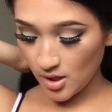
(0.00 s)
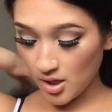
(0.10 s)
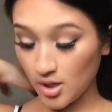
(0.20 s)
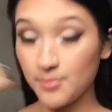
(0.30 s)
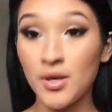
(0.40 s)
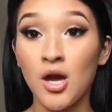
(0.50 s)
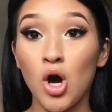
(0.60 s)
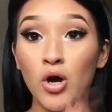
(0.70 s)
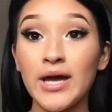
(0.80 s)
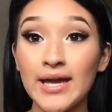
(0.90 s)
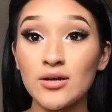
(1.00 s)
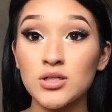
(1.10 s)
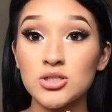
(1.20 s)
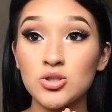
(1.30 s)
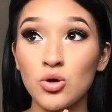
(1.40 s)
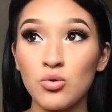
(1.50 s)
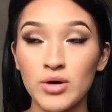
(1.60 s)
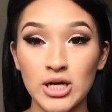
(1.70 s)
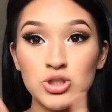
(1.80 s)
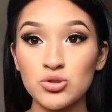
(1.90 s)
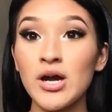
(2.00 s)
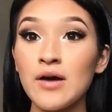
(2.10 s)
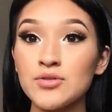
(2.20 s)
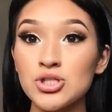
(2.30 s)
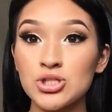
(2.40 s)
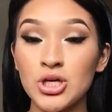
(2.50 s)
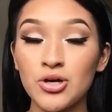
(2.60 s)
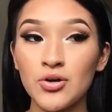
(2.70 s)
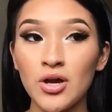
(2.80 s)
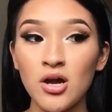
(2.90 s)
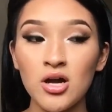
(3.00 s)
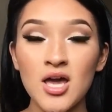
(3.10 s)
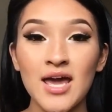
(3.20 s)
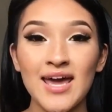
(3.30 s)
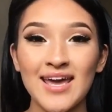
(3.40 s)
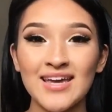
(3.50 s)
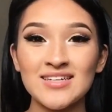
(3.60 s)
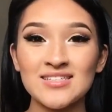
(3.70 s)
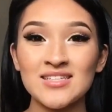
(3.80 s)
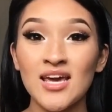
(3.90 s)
Um, okay, so what I do have to tell y'all is,